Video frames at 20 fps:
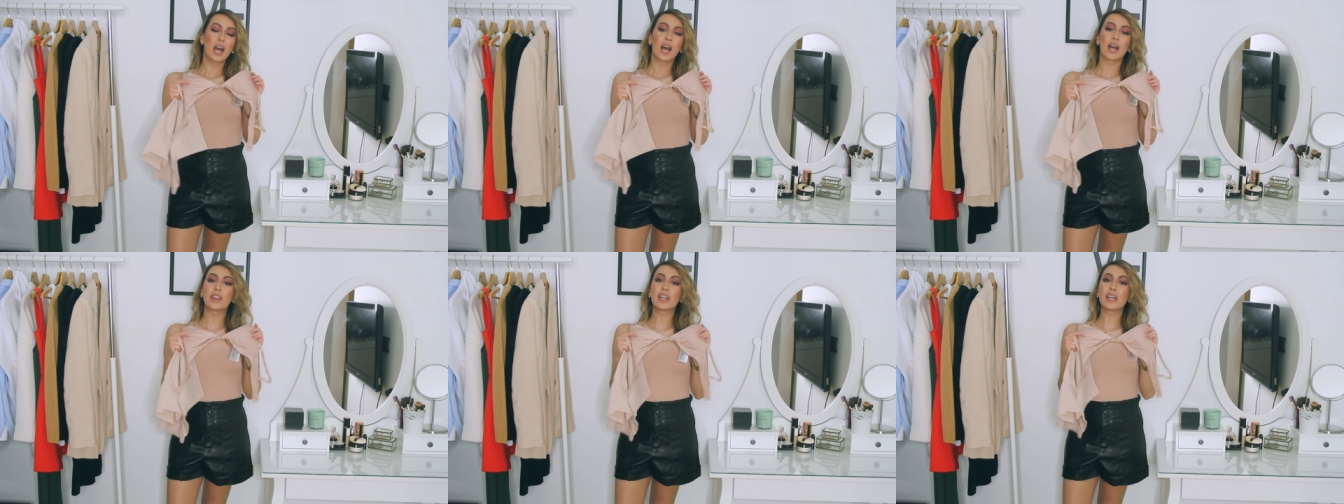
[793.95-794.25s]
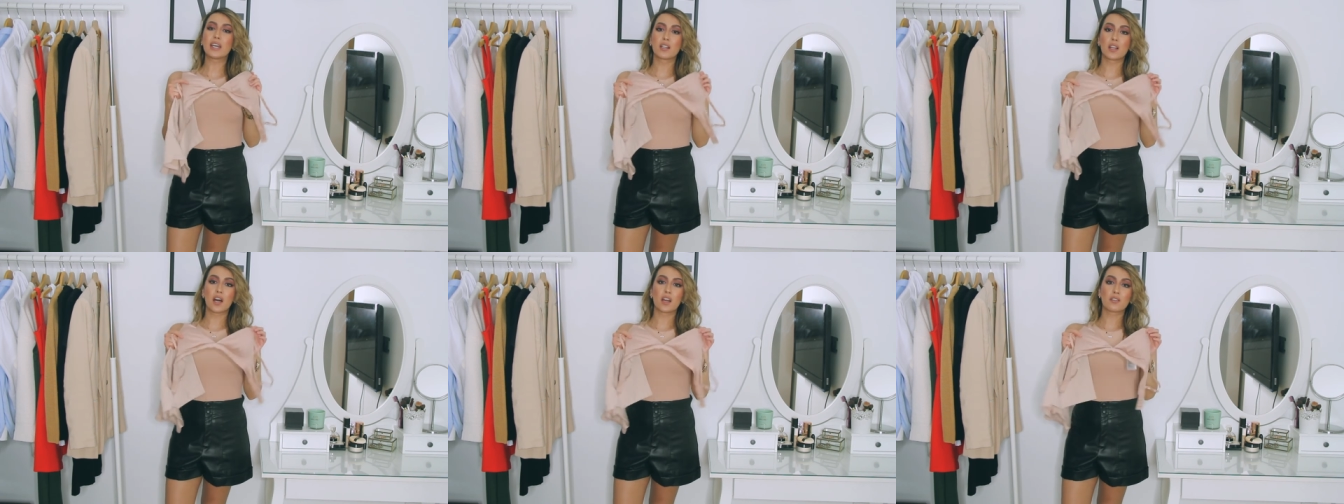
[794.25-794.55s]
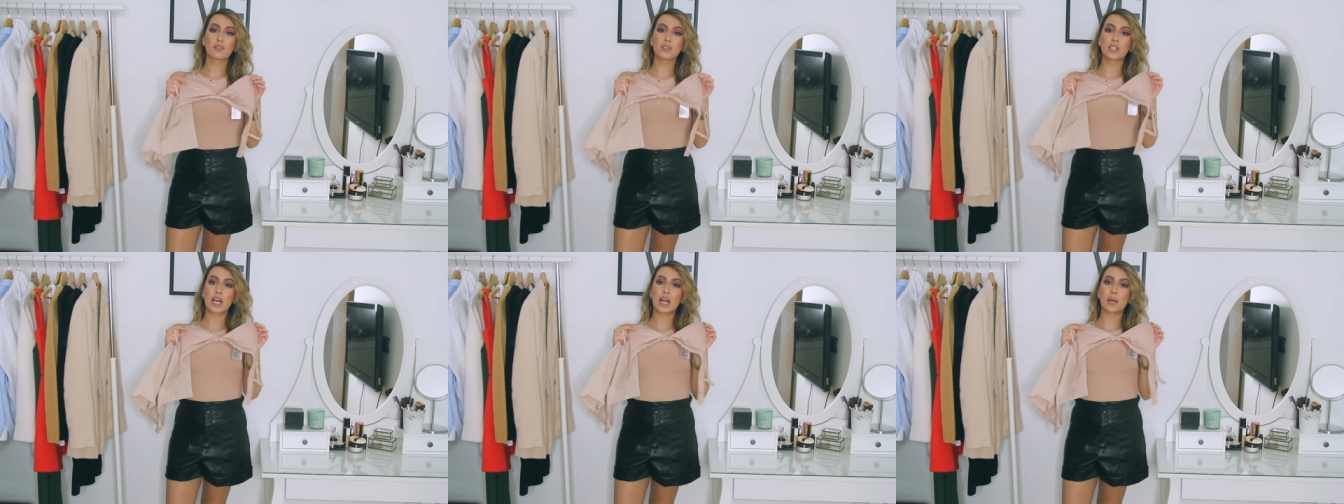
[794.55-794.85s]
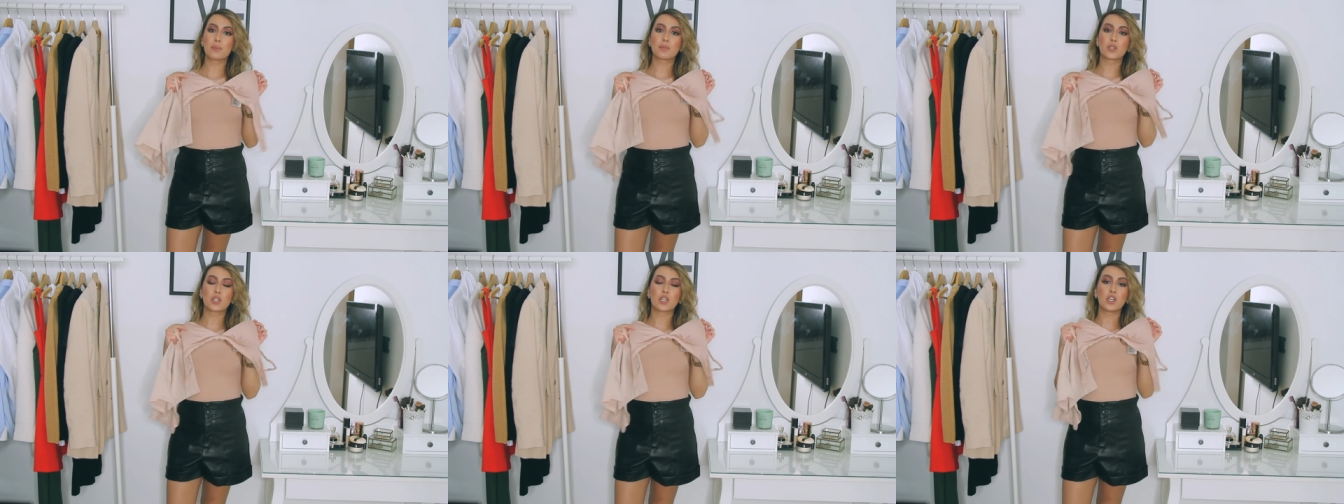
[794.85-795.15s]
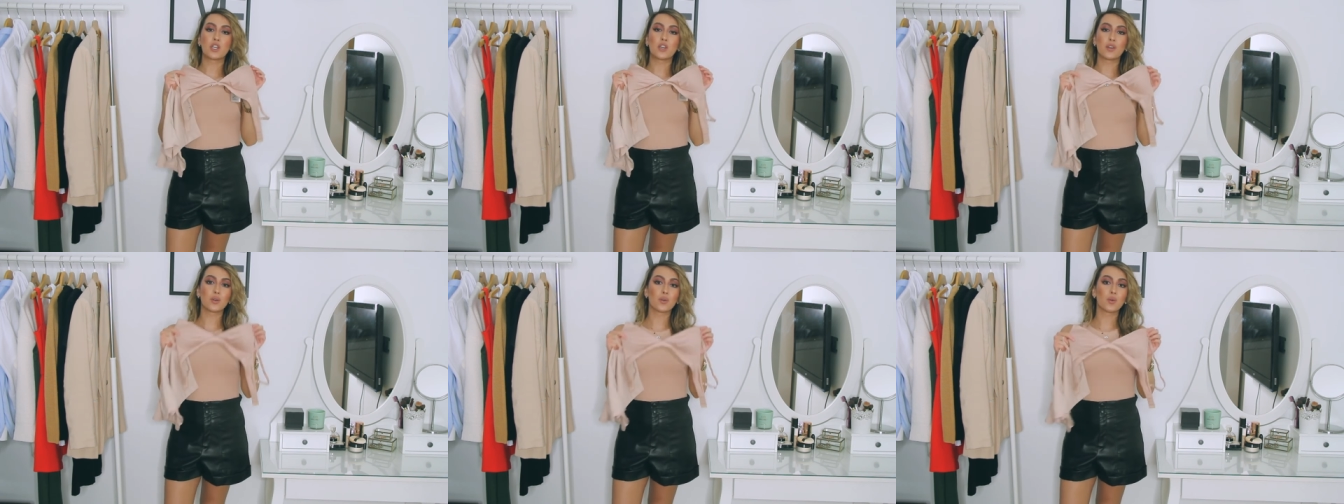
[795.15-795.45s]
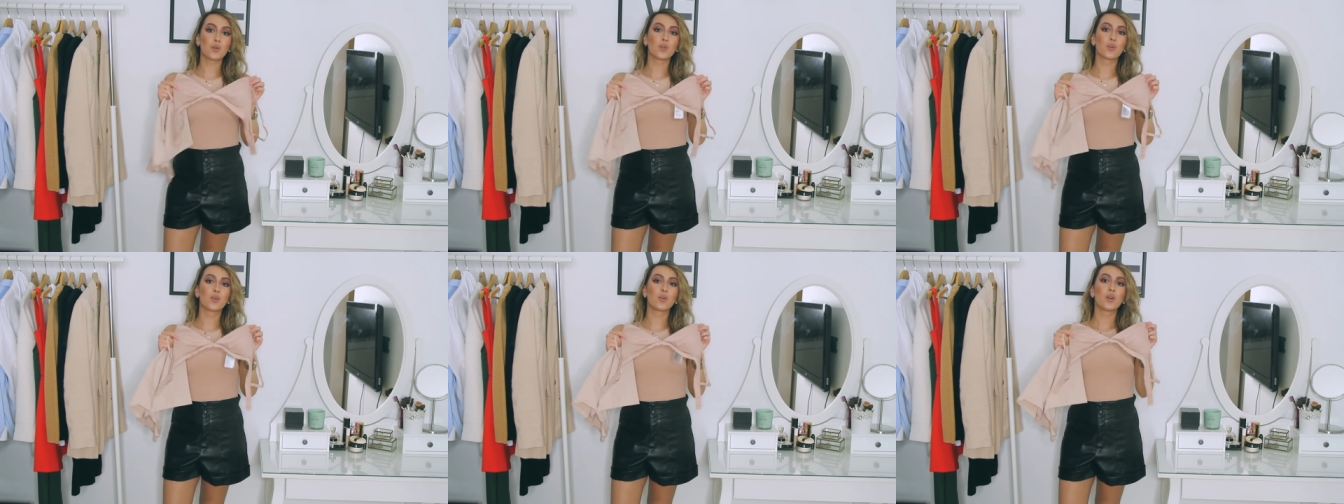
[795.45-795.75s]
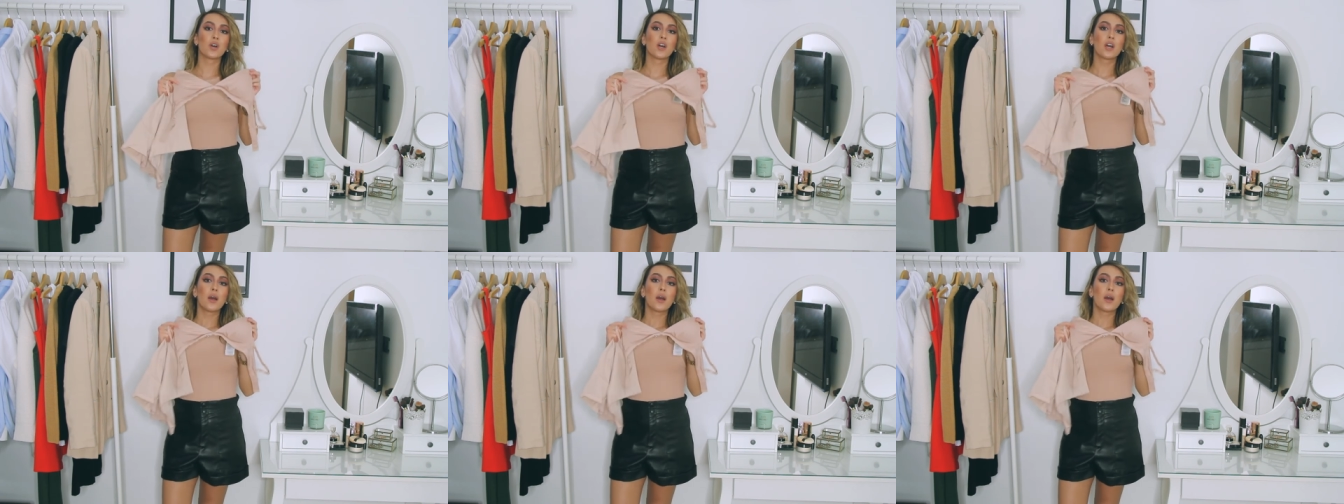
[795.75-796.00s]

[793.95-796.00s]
I think a lot of times you